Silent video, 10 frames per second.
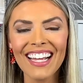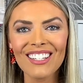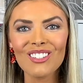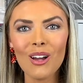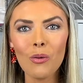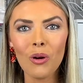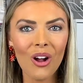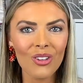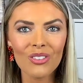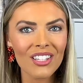So, we're
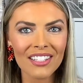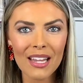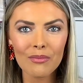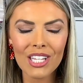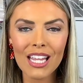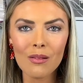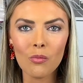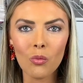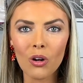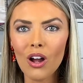all on the same
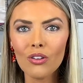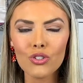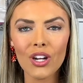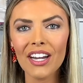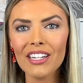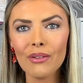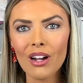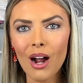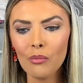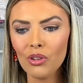team. We're all trying to
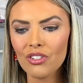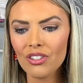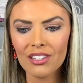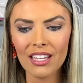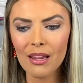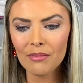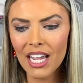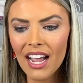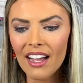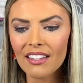accomplish the same
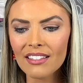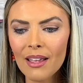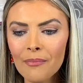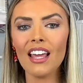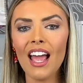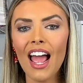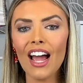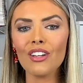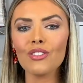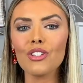task.
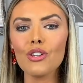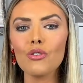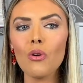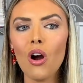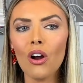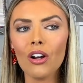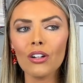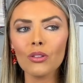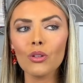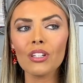As you
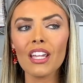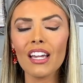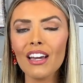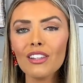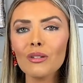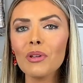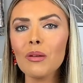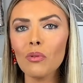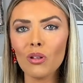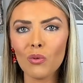are looking at other
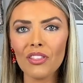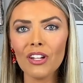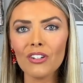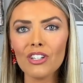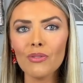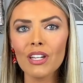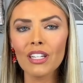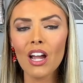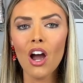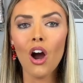people and what they're
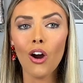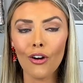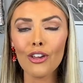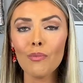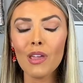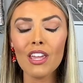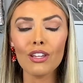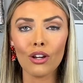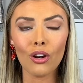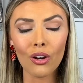doing, are you
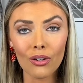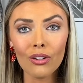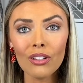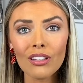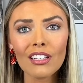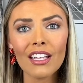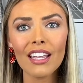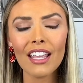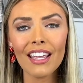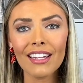being a girl
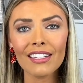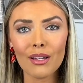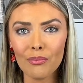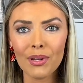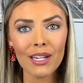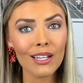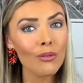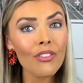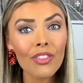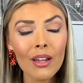and competing
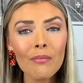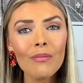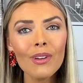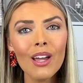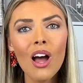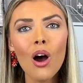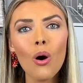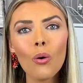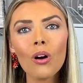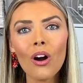with them?
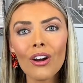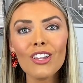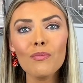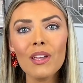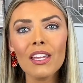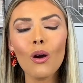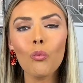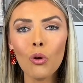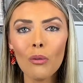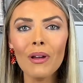Or are you being a
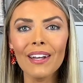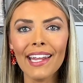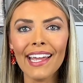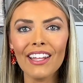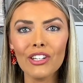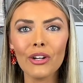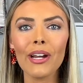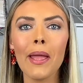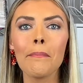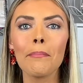woman and
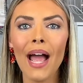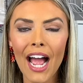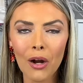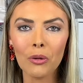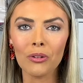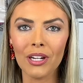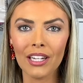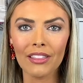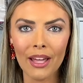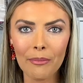you're
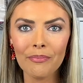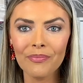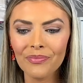empowering them?